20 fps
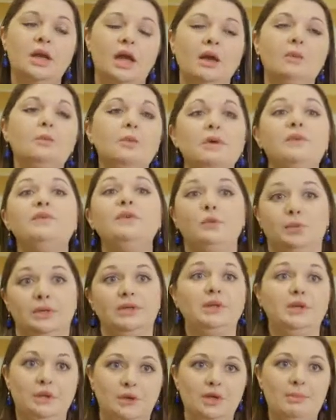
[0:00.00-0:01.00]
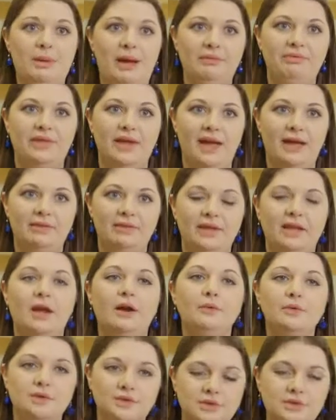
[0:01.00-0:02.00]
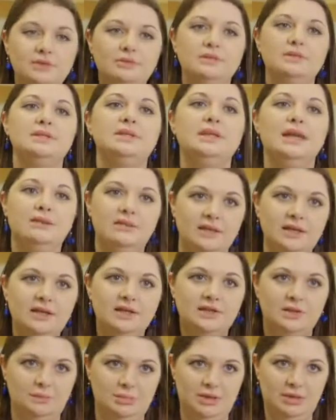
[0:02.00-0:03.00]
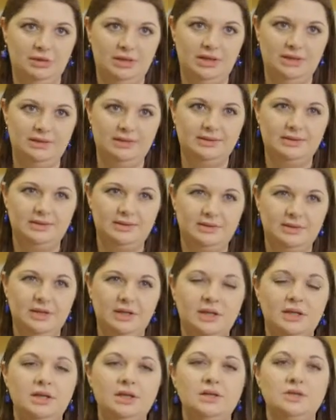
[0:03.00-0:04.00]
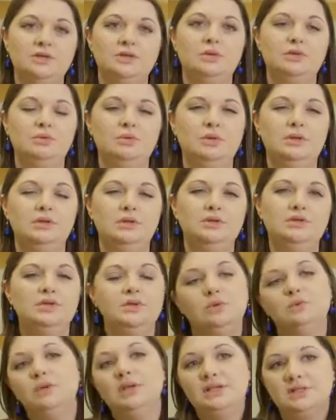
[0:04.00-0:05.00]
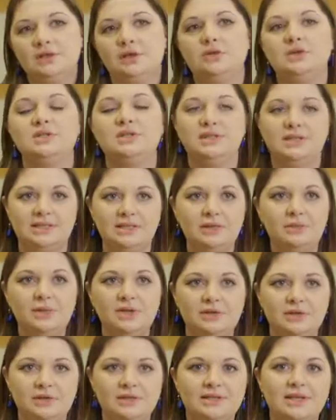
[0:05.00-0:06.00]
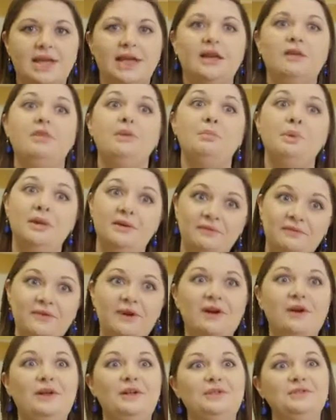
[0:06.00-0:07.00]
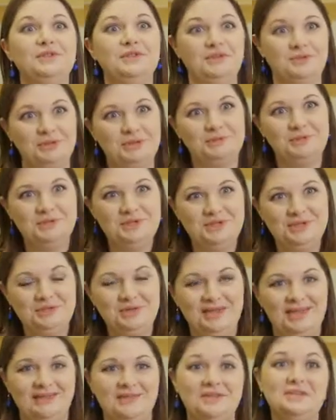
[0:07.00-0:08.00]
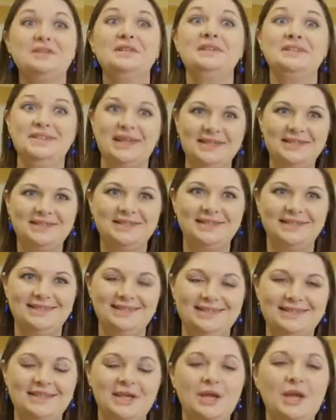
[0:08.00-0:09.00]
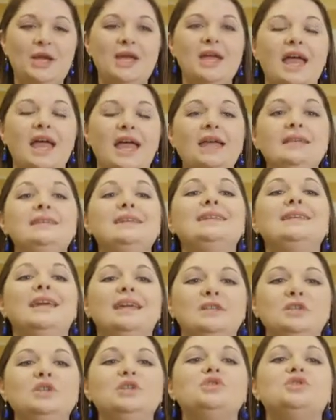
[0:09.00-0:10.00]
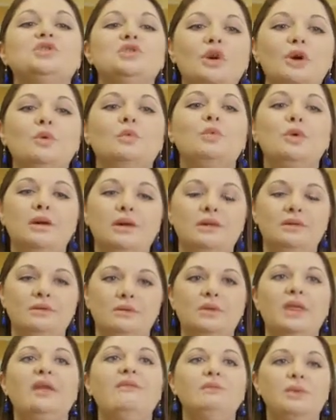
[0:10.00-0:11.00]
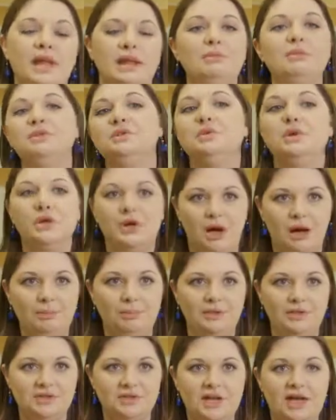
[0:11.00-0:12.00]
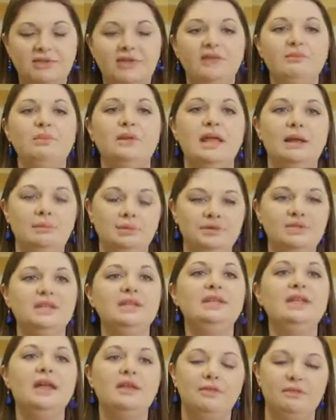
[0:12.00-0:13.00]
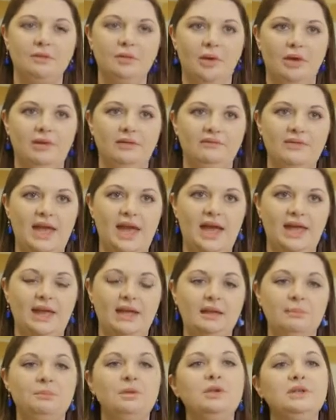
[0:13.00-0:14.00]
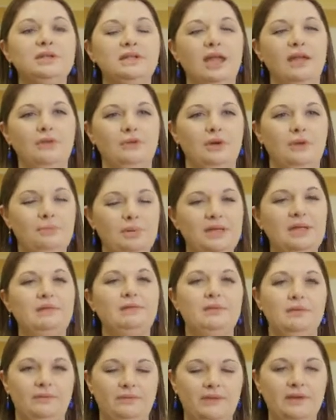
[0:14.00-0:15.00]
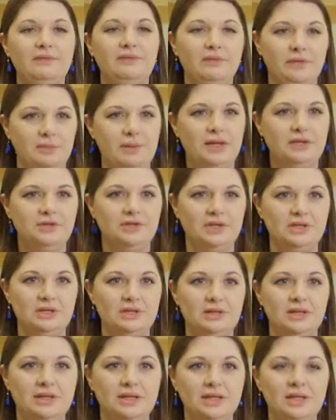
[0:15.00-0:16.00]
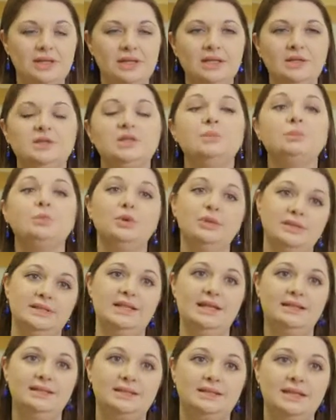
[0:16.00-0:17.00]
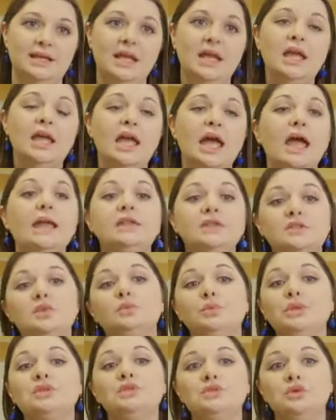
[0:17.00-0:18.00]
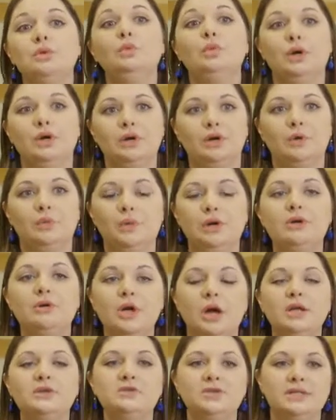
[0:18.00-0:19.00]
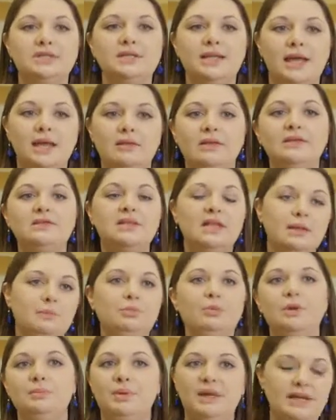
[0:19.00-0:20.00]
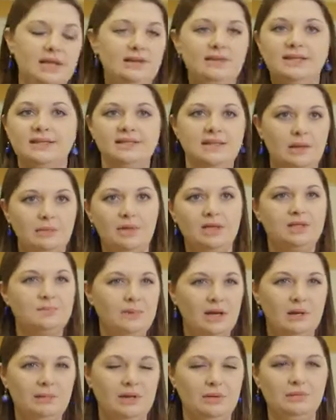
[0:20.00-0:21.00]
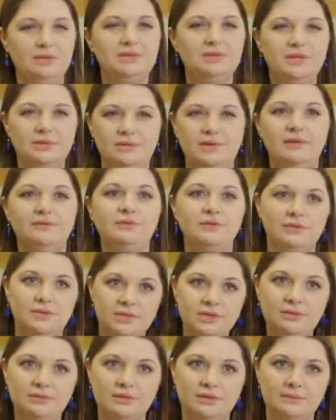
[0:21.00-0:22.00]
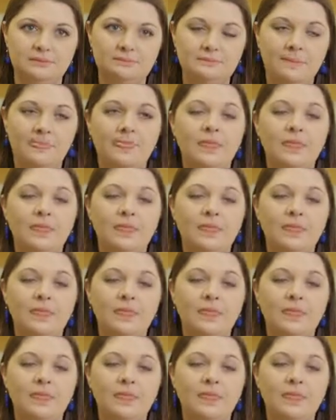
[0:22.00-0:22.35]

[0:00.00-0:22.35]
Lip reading: And we feel really good about that our students get the experience to do research, to see what it looks like, the pitfalls, the troubleshooting, the successes, and to get to show what they've been able to accomplish, how they've been able to get through all of that and to put together a piece of information to present. And it's original work. We're not just saying, let's keep repeating the same experiment with student after student.